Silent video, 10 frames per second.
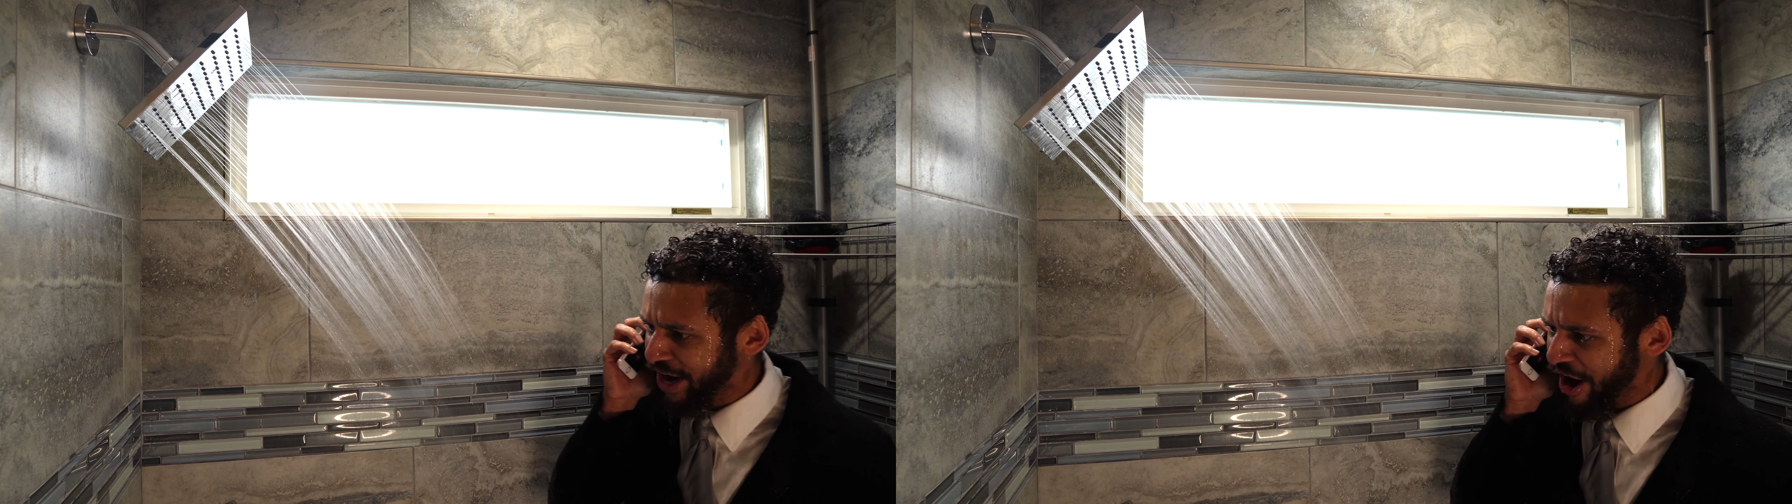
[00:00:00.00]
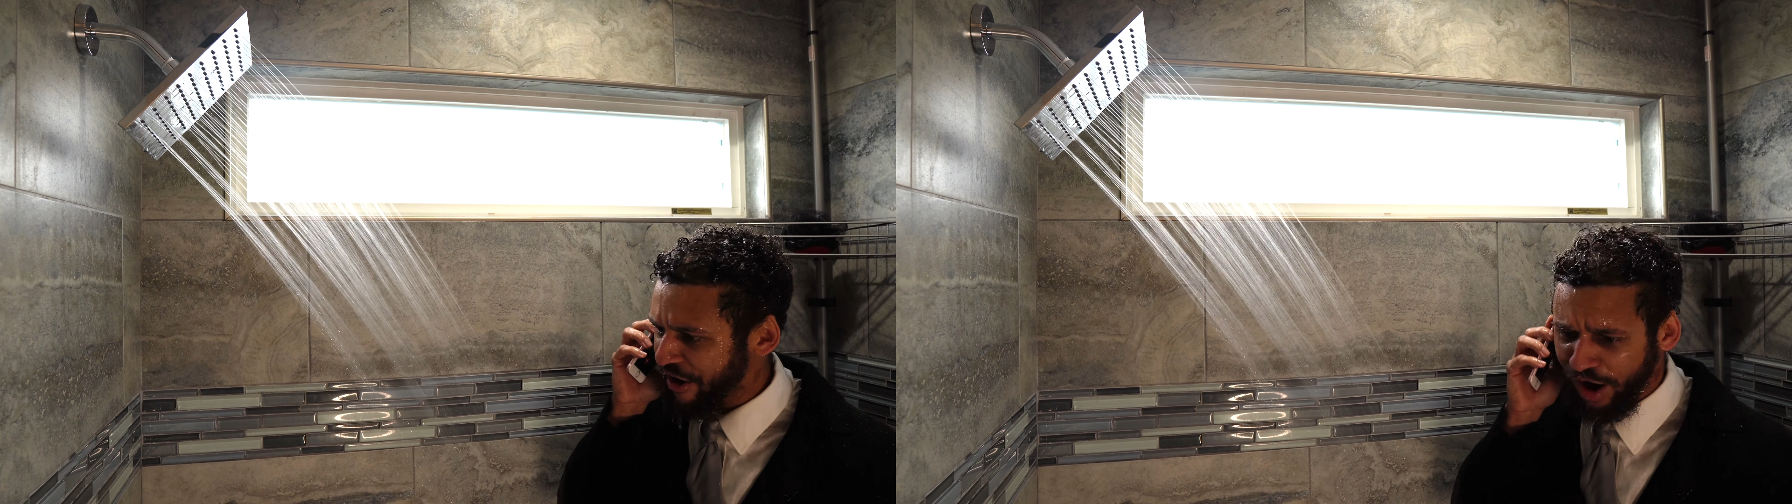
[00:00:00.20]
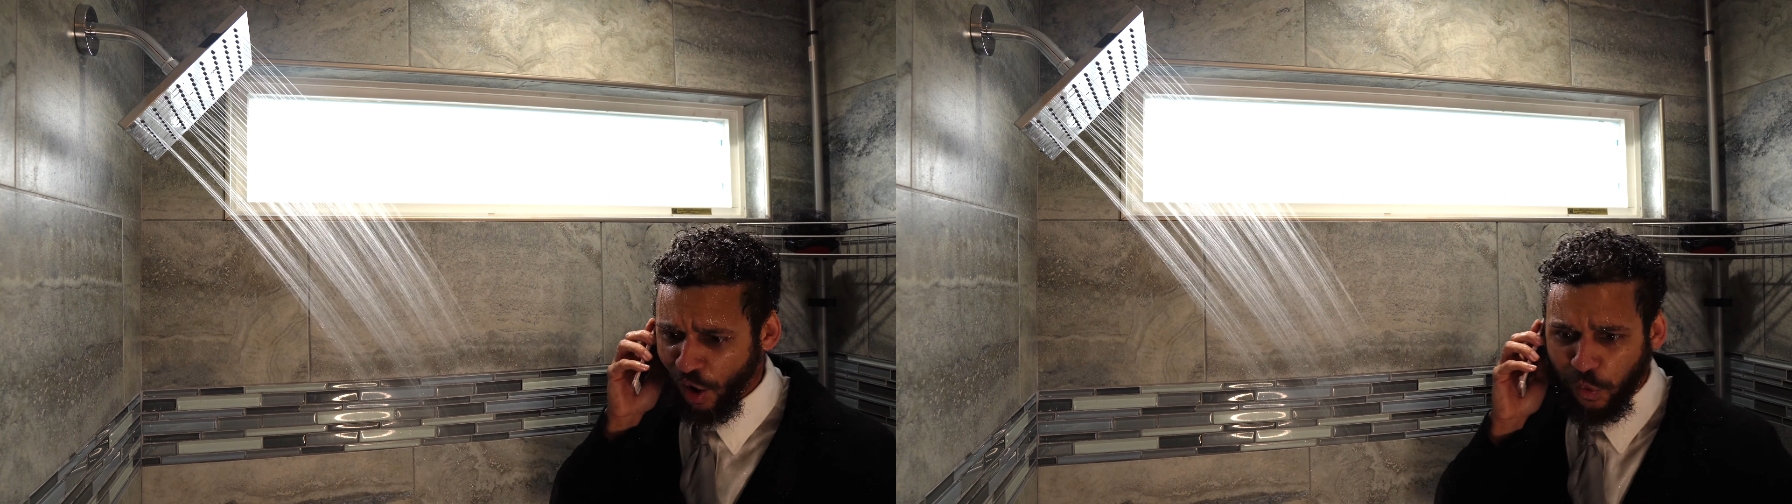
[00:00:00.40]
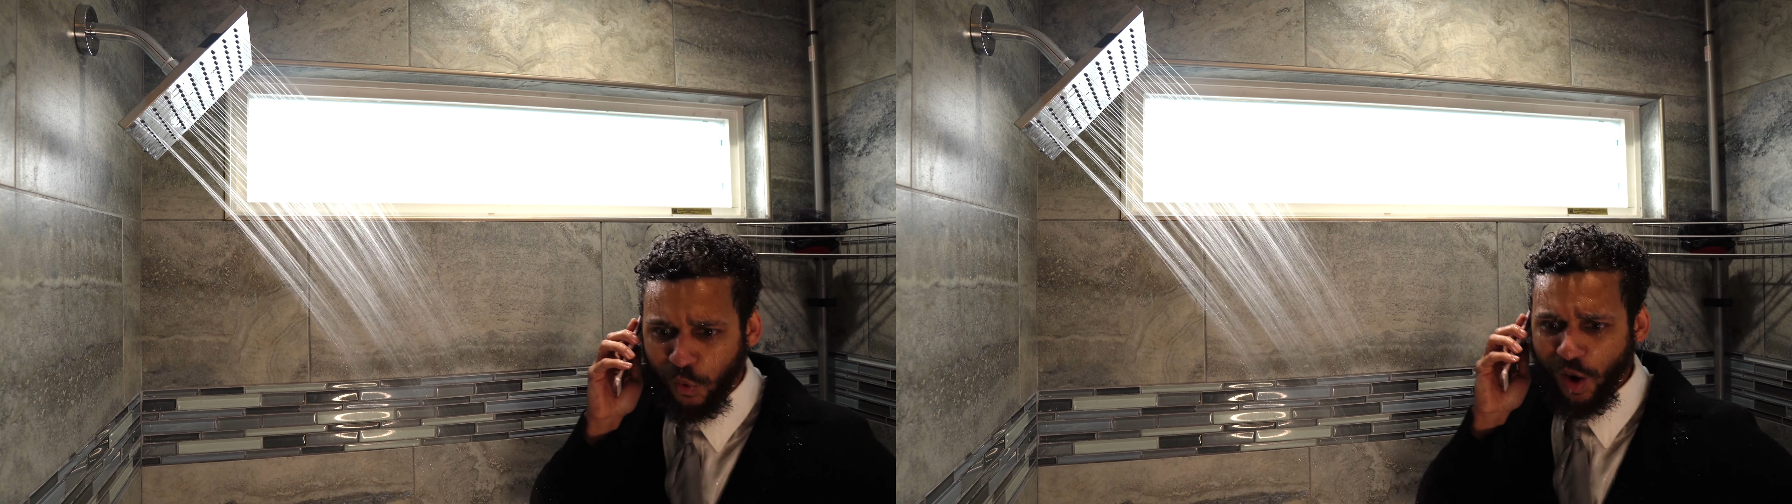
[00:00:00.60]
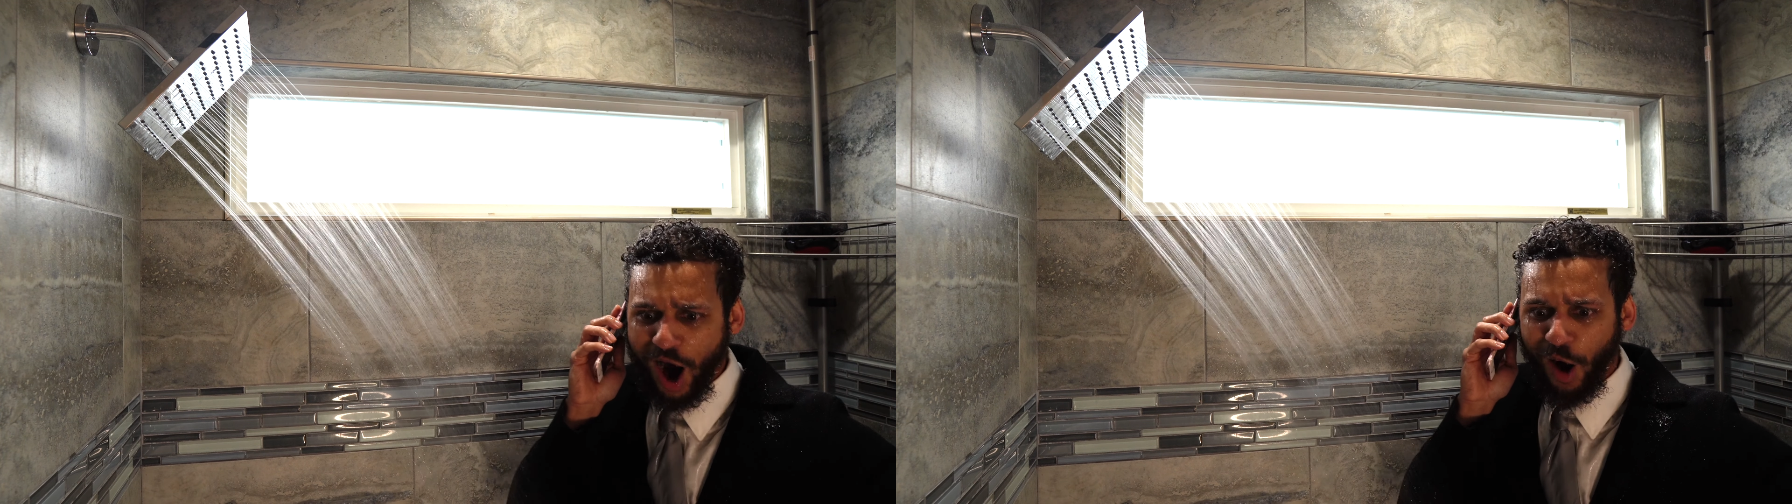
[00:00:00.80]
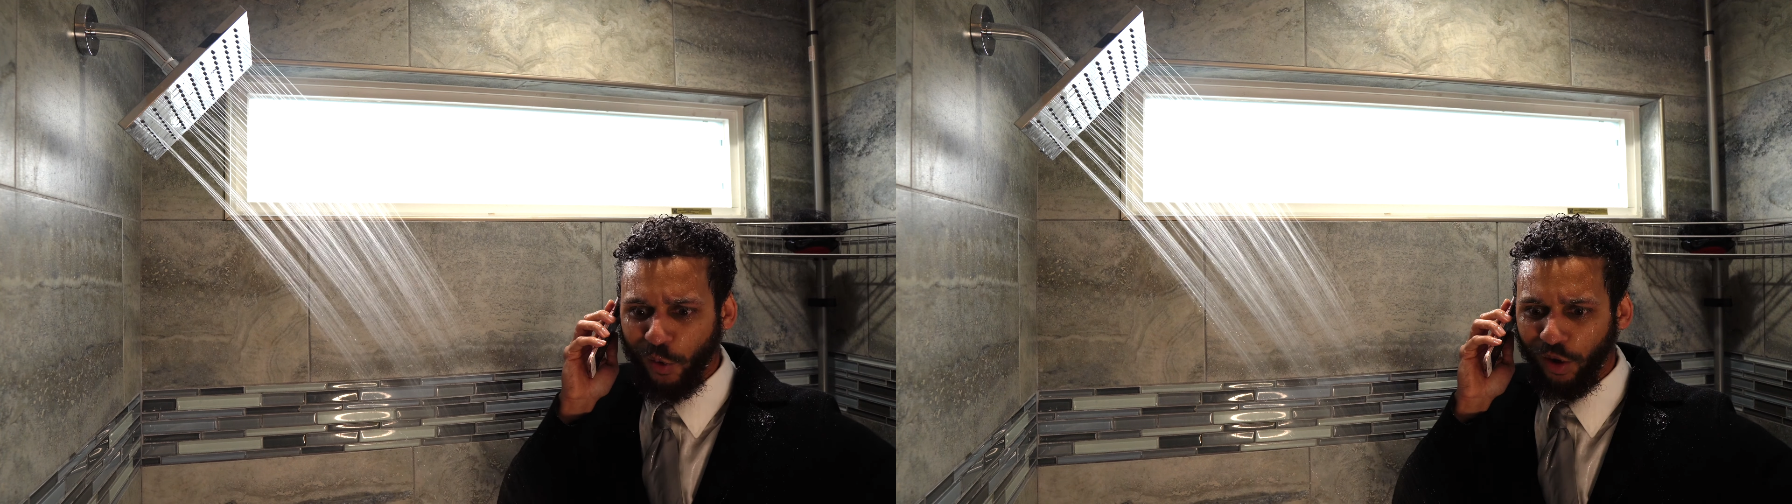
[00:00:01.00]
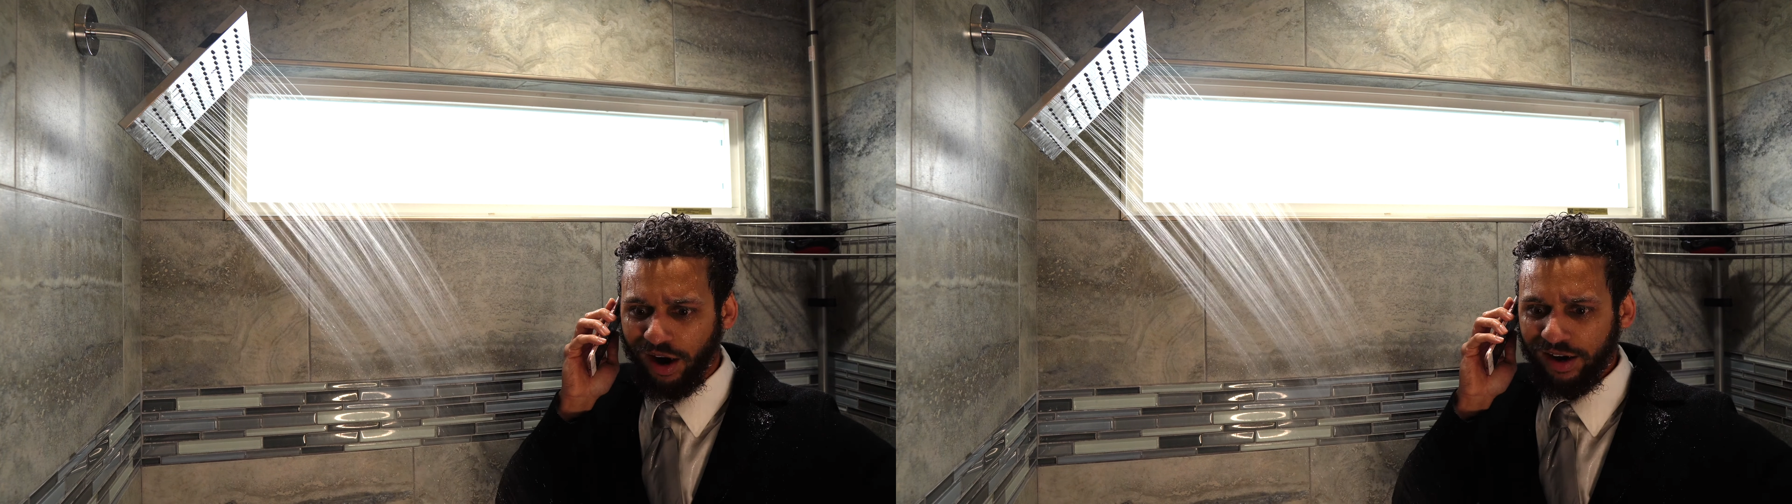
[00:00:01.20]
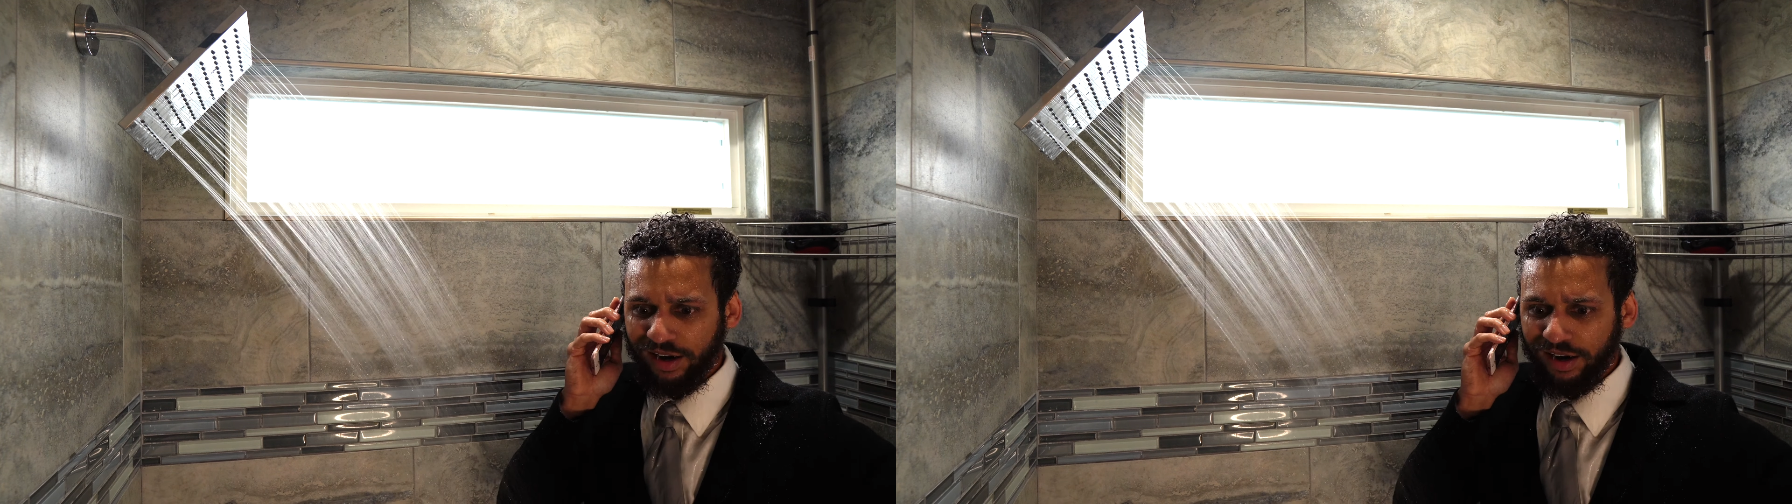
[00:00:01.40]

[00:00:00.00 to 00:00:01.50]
year? Whoa!